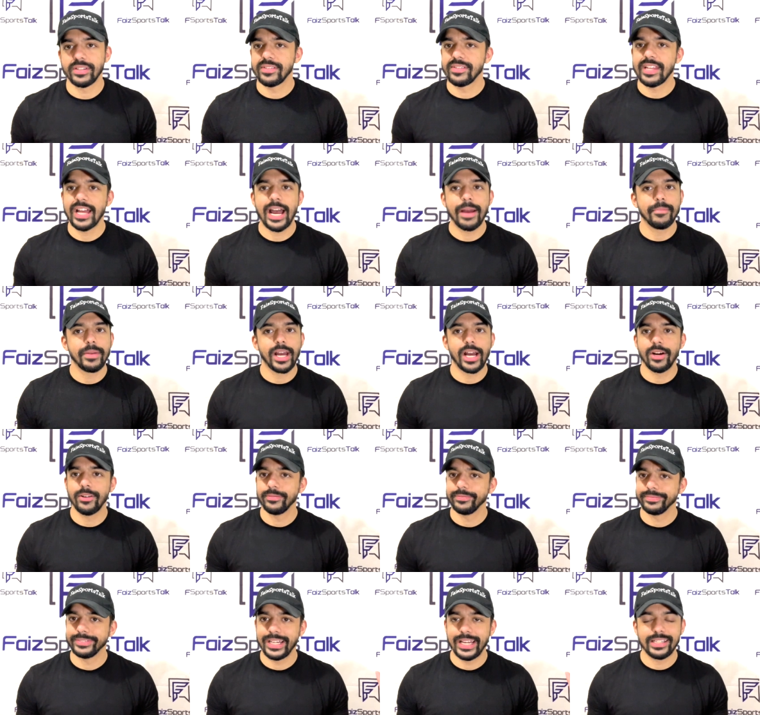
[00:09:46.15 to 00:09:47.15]
it's time
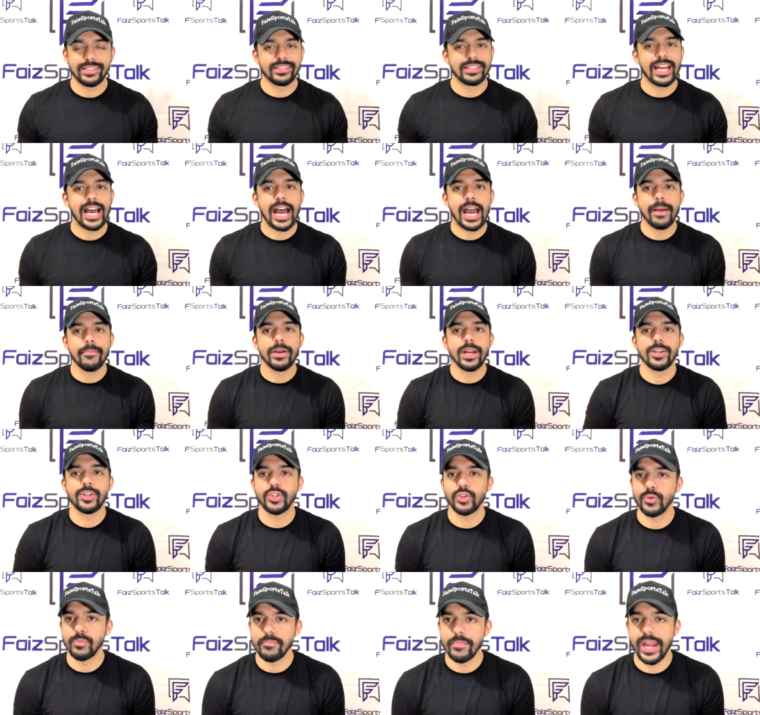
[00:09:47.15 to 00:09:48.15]
now. It's time
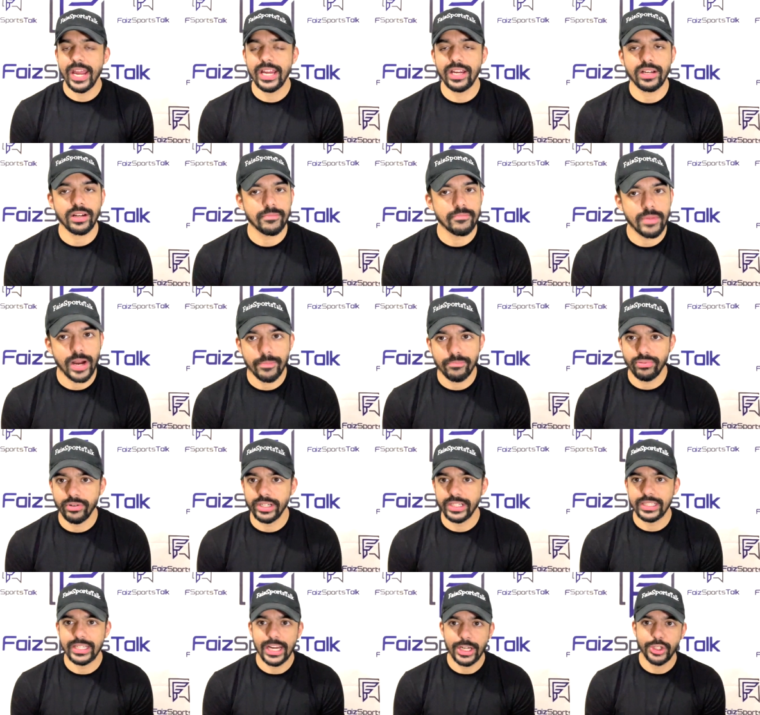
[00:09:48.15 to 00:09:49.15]
to make my
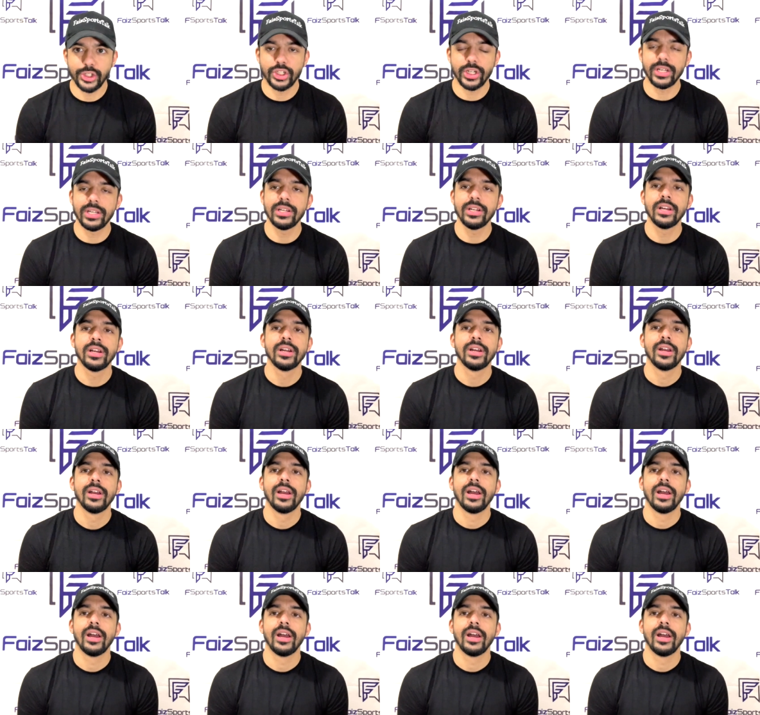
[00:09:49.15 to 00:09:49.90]
prediction